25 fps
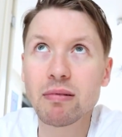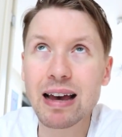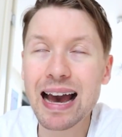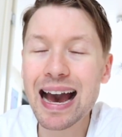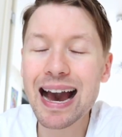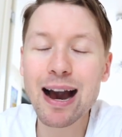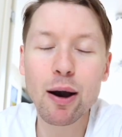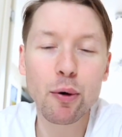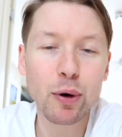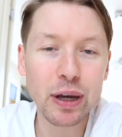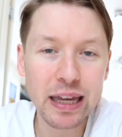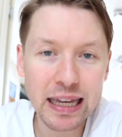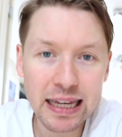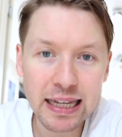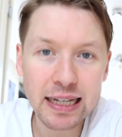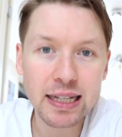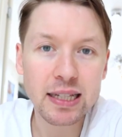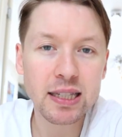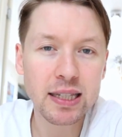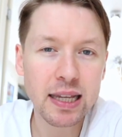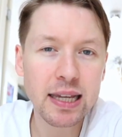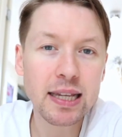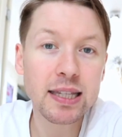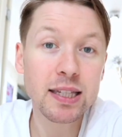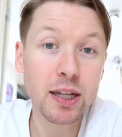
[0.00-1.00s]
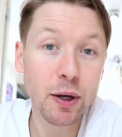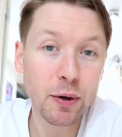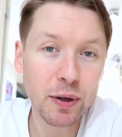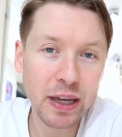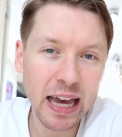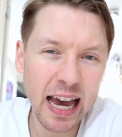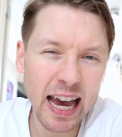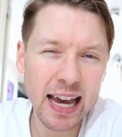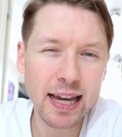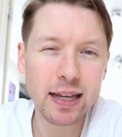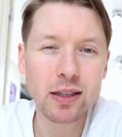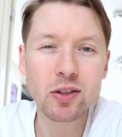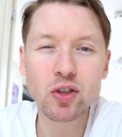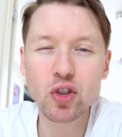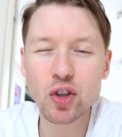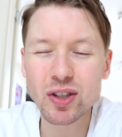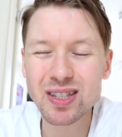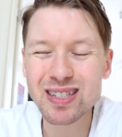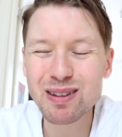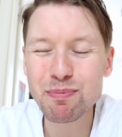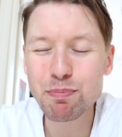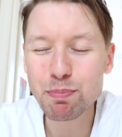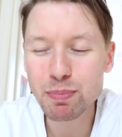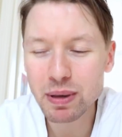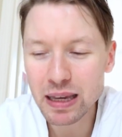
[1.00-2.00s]
how it is okay. It's
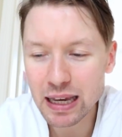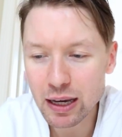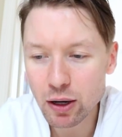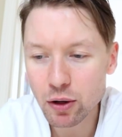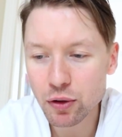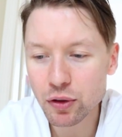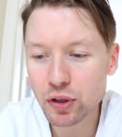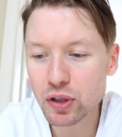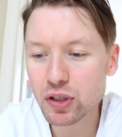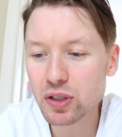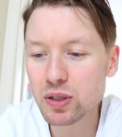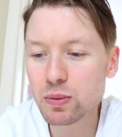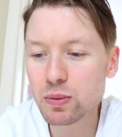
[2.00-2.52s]
just a bit on the